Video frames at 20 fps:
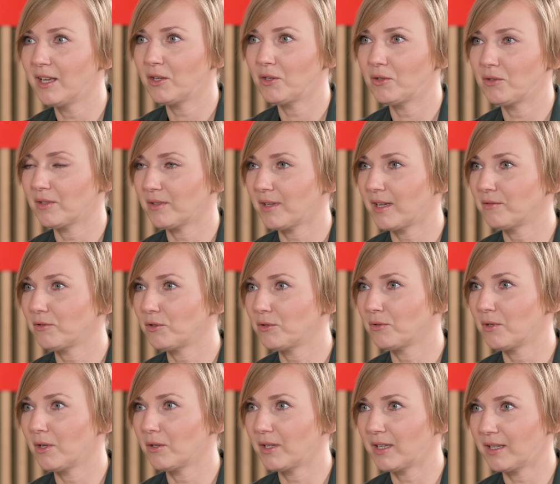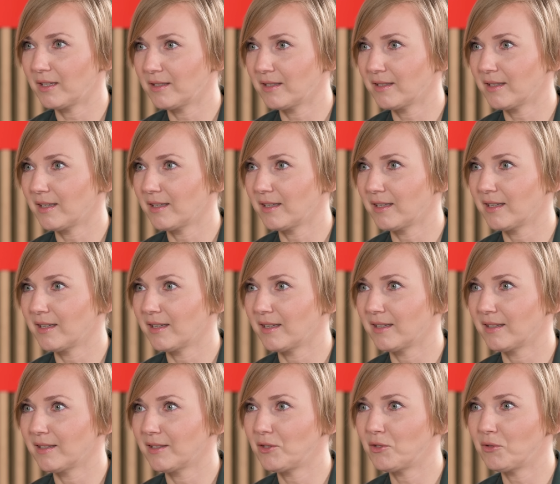You don't have to log in
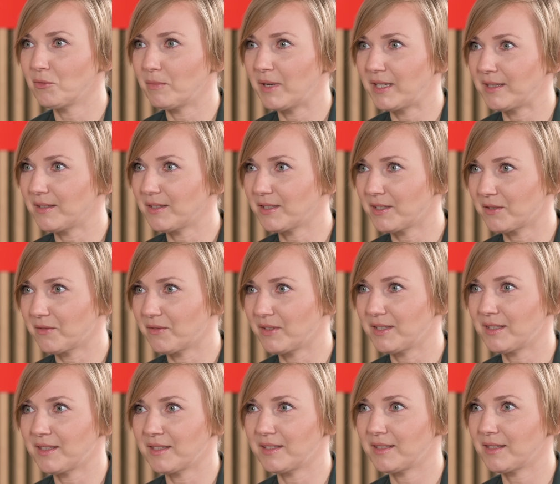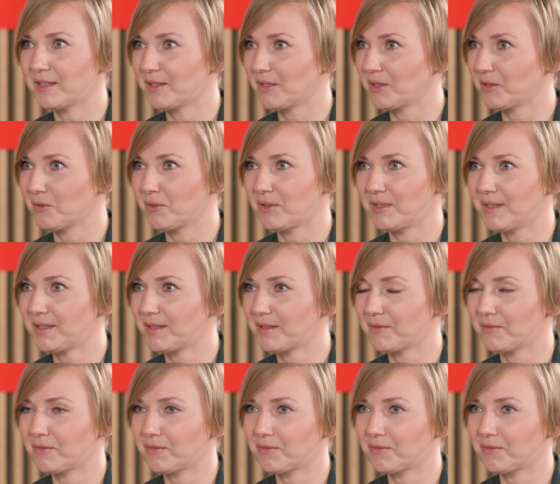to many services. So it's